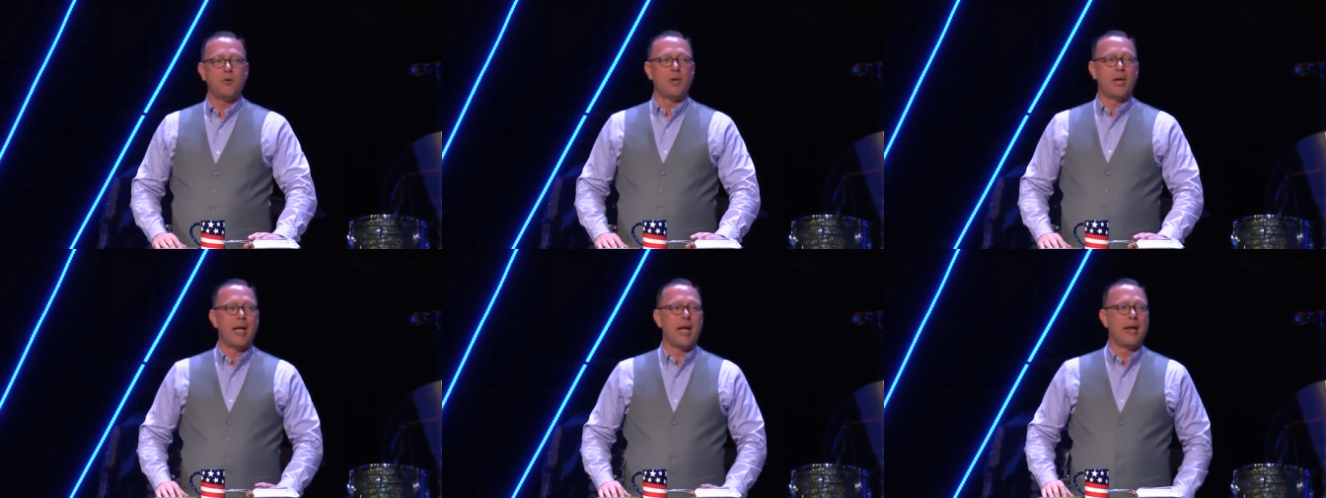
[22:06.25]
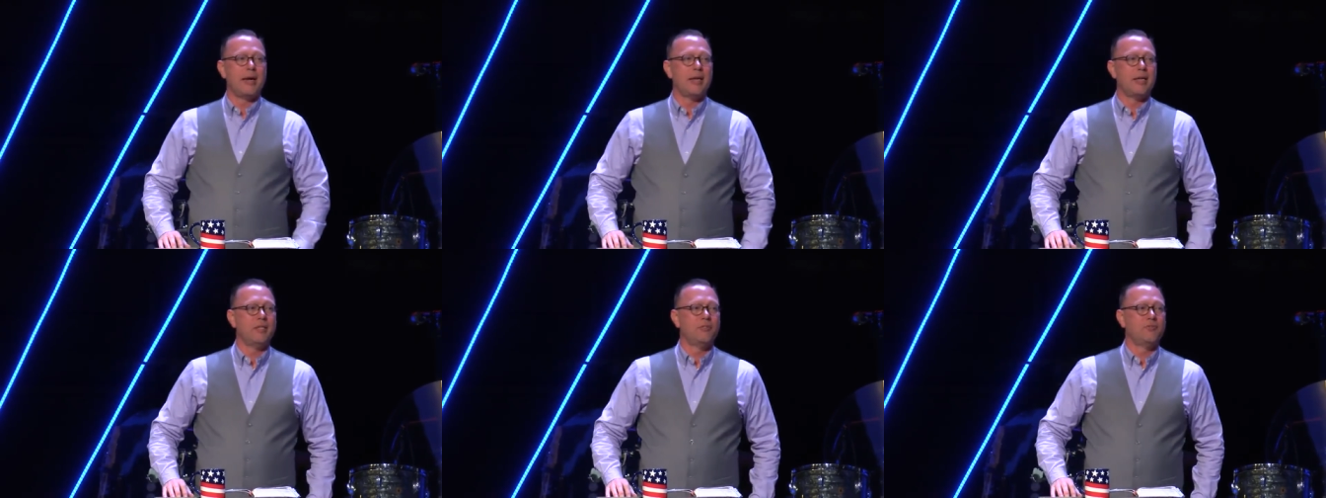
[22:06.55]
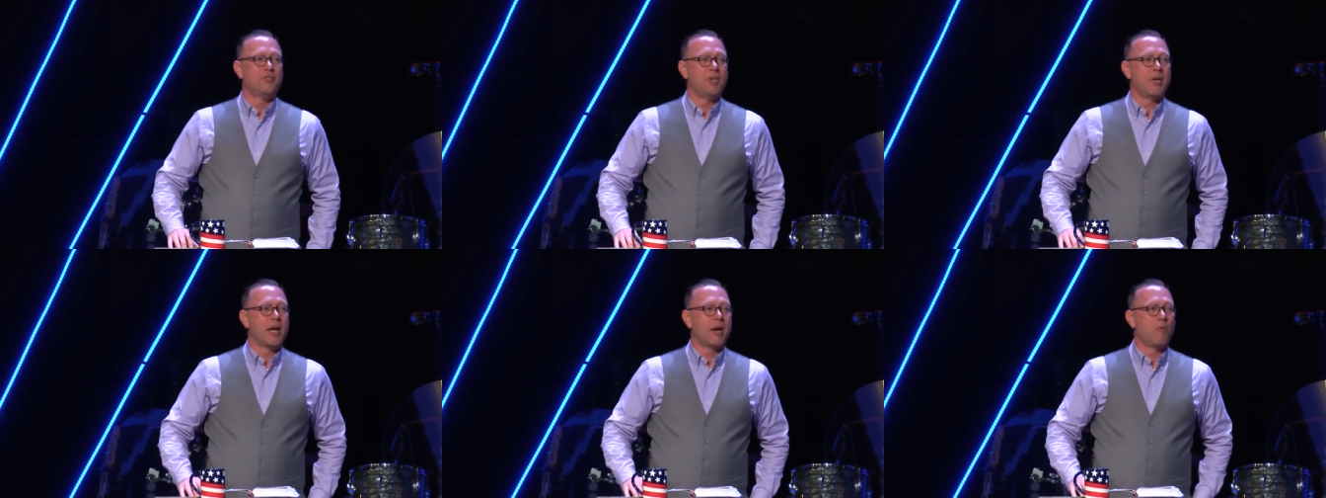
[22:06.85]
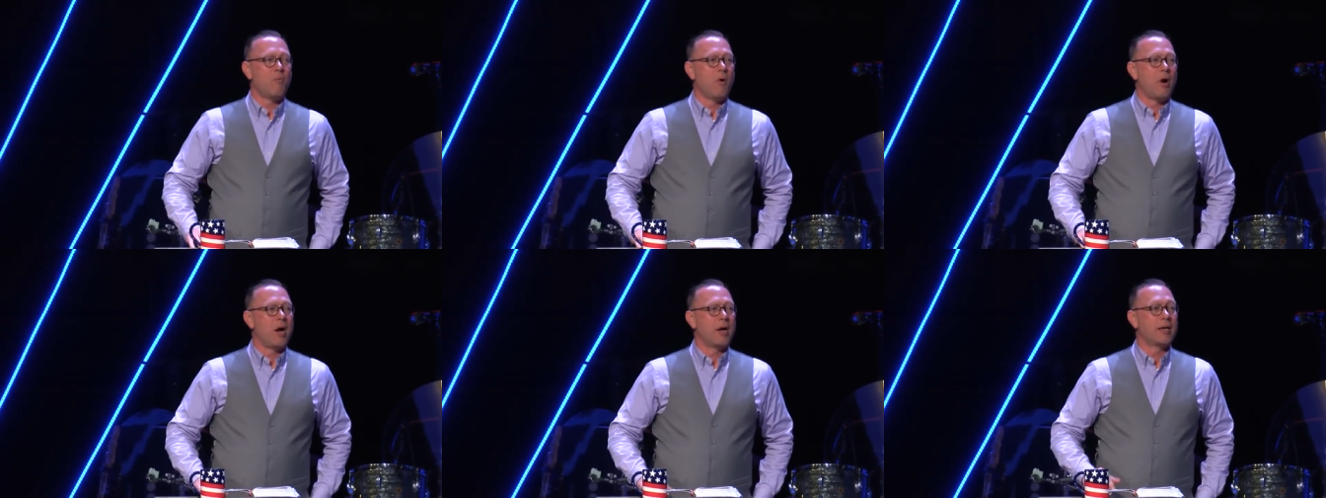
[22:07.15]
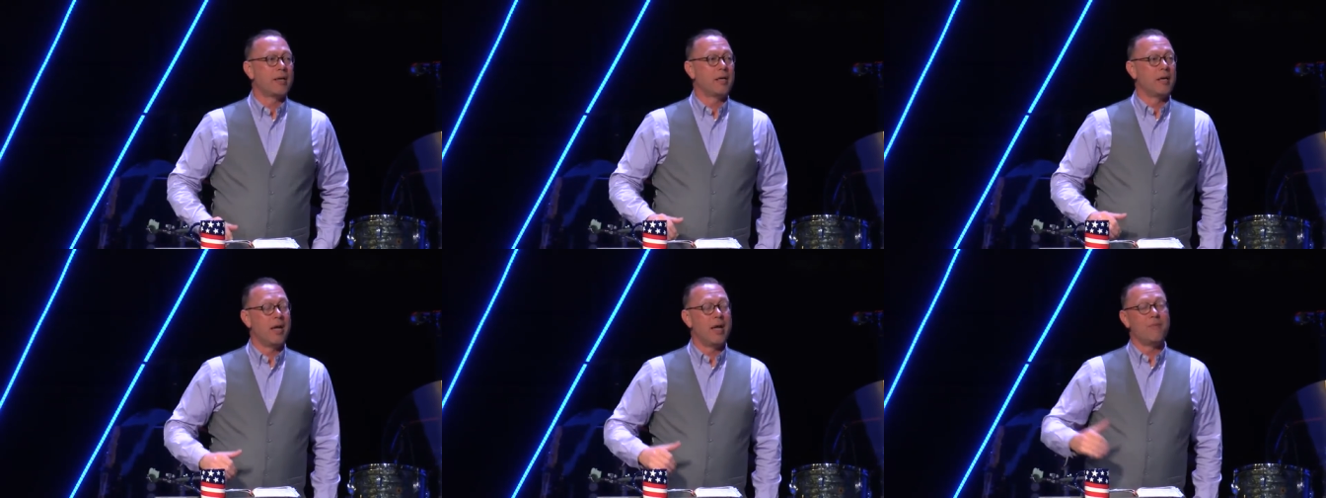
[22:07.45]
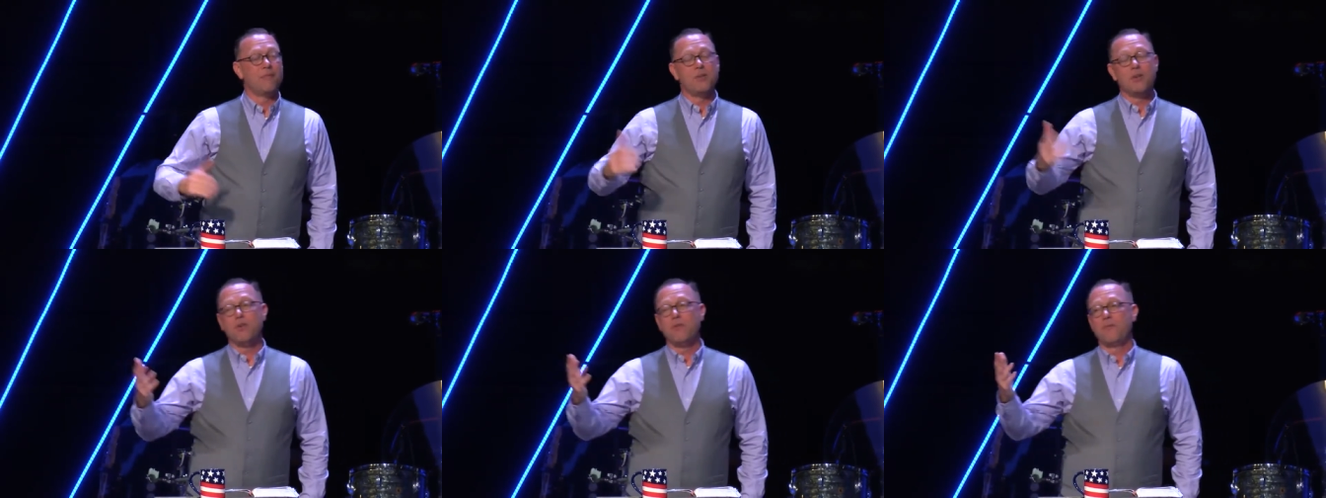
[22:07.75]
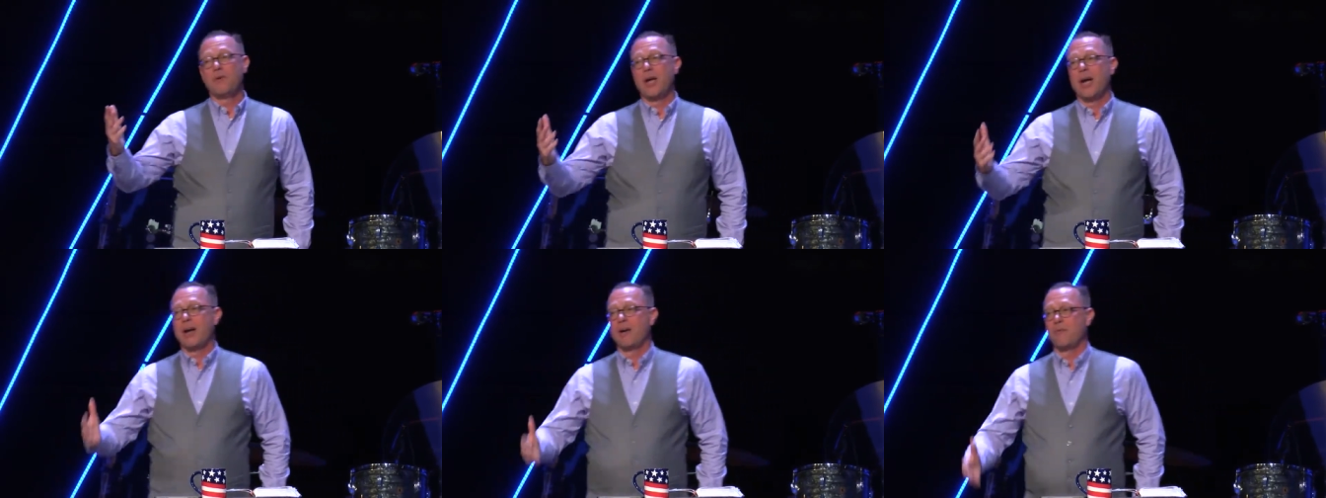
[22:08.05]
and that is you got to walk in love and
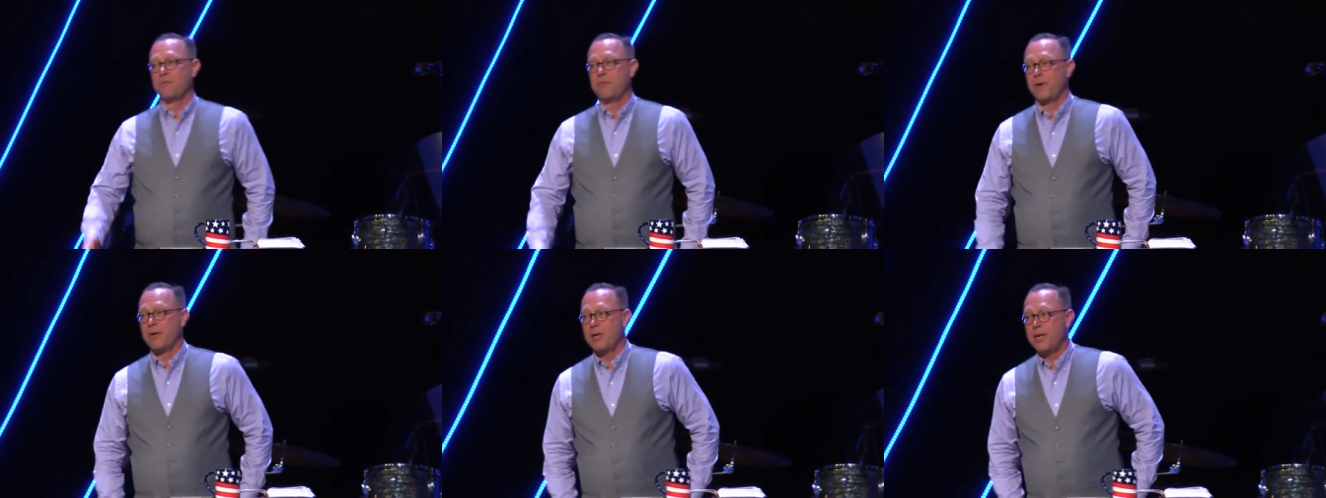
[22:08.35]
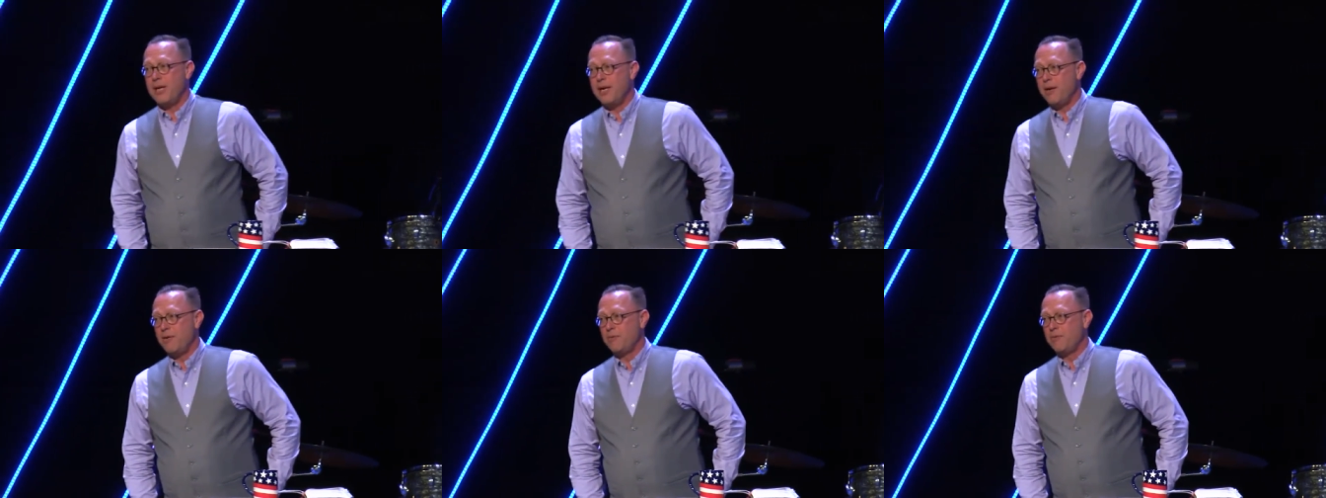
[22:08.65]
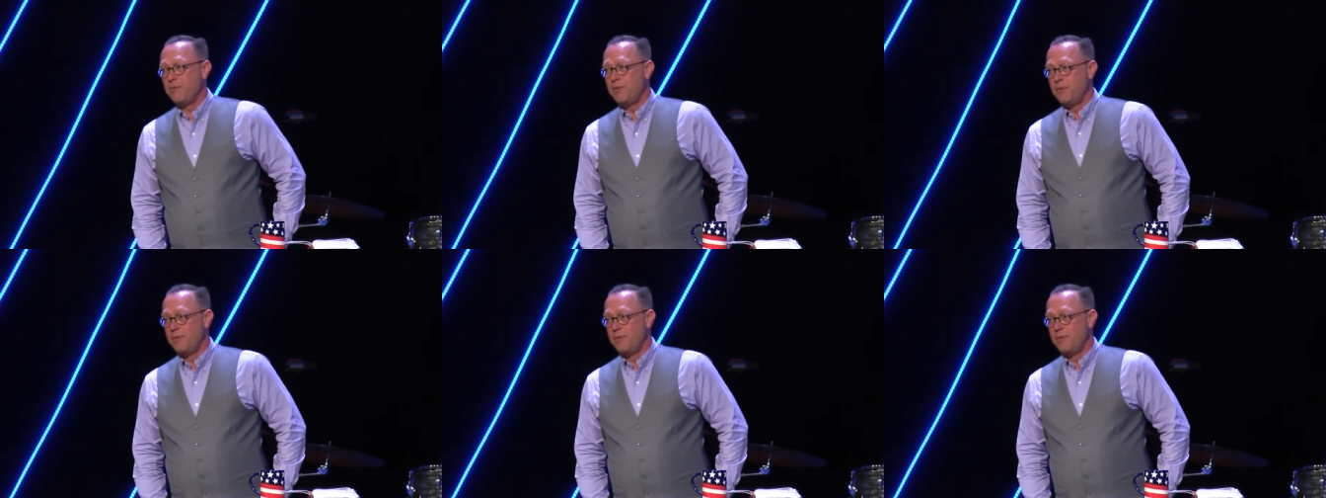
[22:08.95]
you've got to forgive.